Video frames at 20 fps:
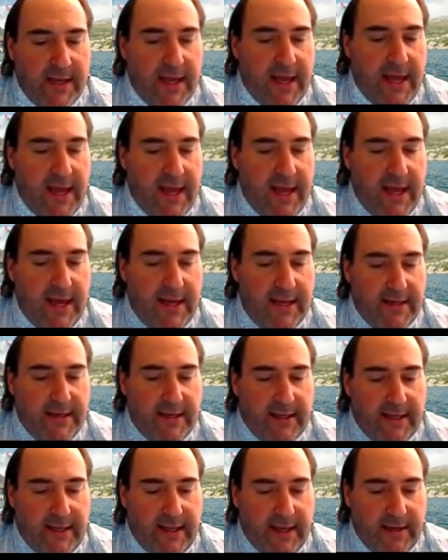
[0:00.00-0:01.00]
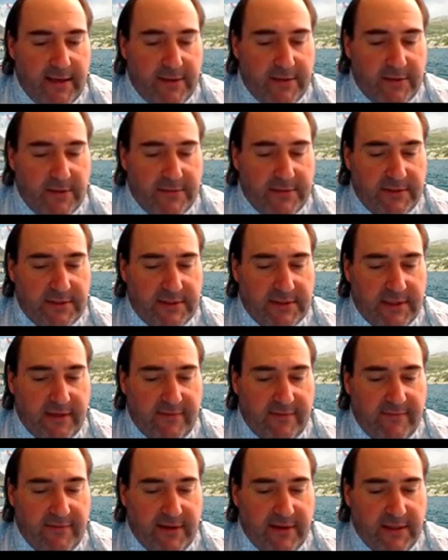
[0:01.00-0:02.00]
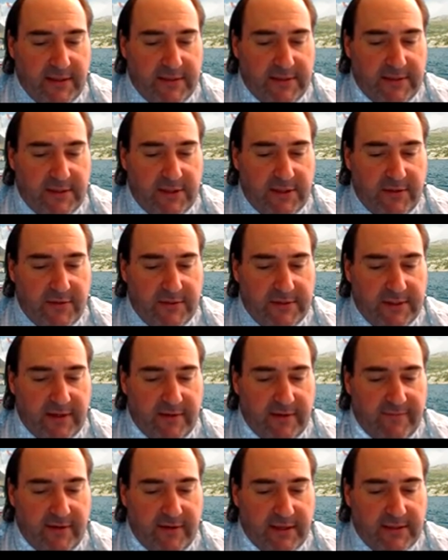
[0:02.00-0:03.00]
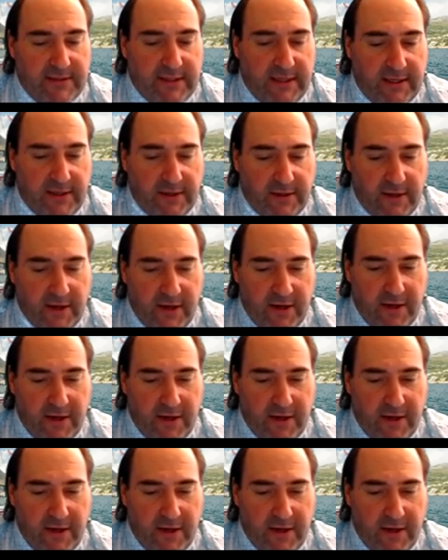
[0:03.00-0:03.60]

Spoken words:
And again, in terms of sig figs, 2 sig figs here,